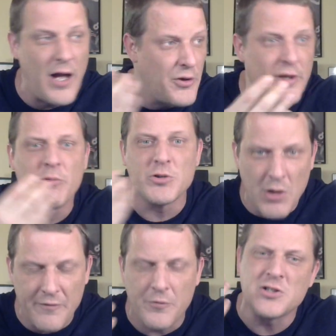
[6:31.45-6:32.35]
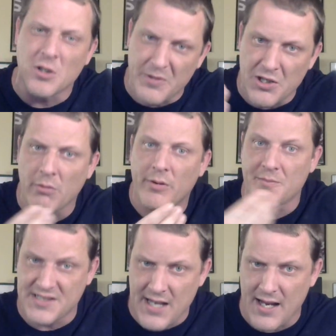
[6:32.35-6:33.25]
I know they weren't traded for each other, but you get what
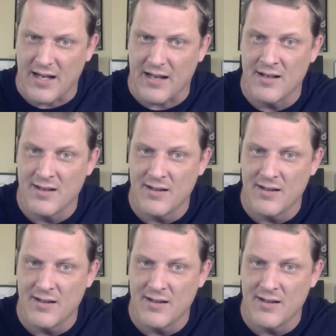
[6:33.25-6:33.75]
I'm saying.